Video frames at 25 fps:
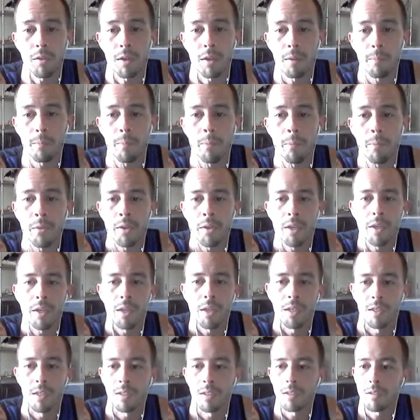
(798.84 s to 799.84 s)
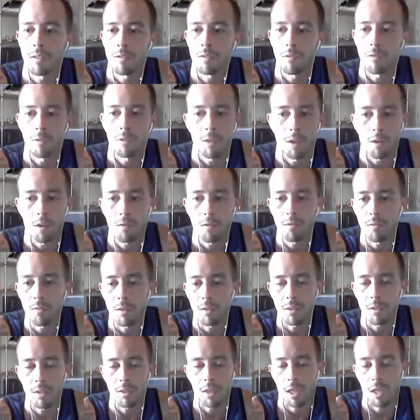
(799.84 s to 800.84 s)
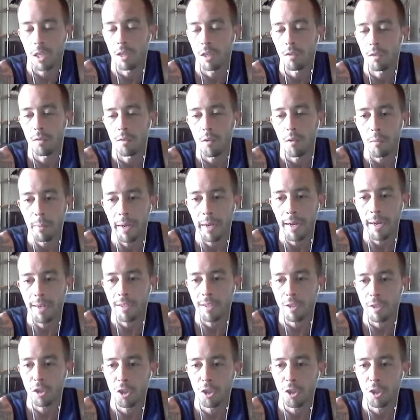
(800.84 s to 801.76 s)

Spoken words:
them. It's, you know, it's like a throwback